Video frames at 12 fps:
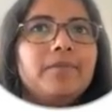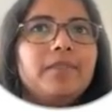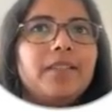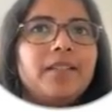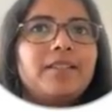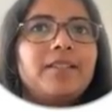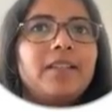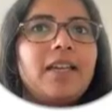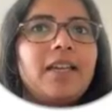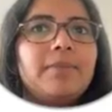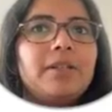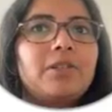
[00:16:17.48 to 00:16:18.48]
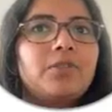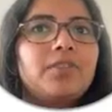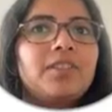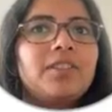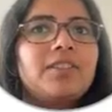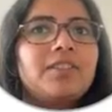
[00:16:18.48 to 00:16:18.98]
that's able to
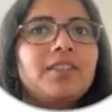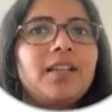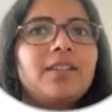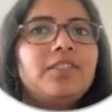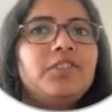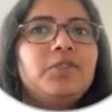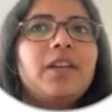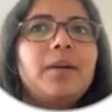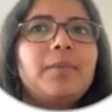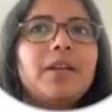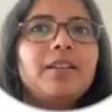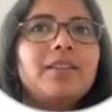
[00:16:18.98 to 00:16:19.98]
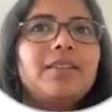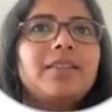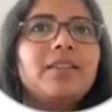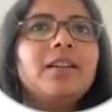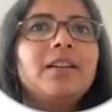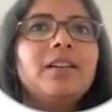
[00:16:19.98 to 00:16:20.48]
synthesize new
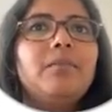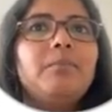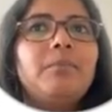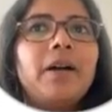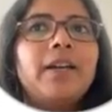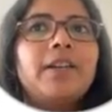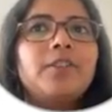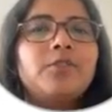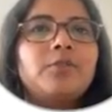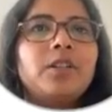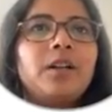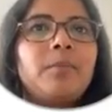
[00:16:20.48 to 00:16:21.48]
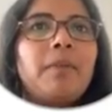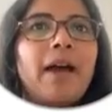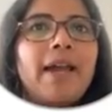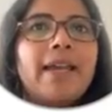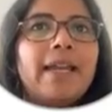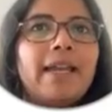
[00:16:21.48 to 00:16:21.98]
chemicals by
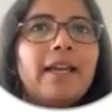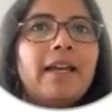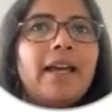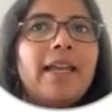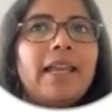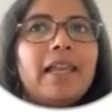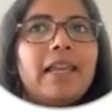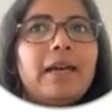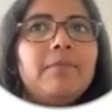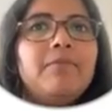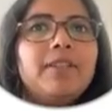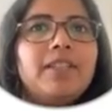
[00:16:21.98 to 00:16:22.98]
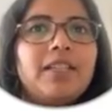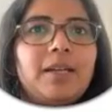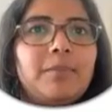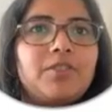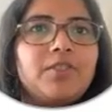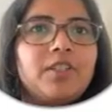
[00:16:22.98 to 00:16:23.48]
combining an LLM with
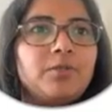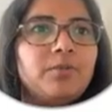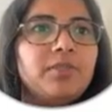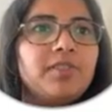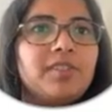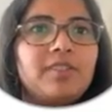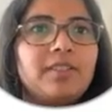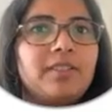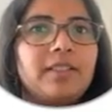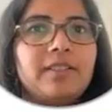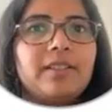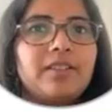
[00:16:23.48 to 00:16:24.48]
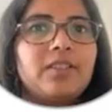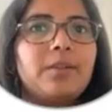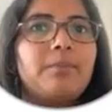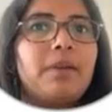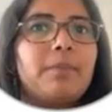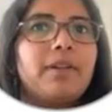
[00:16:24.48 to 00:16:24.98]
chemistry tools. This is an
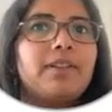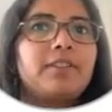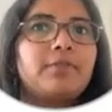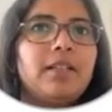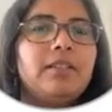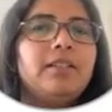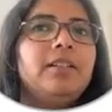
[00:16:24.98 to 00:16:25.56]
interesting paper as well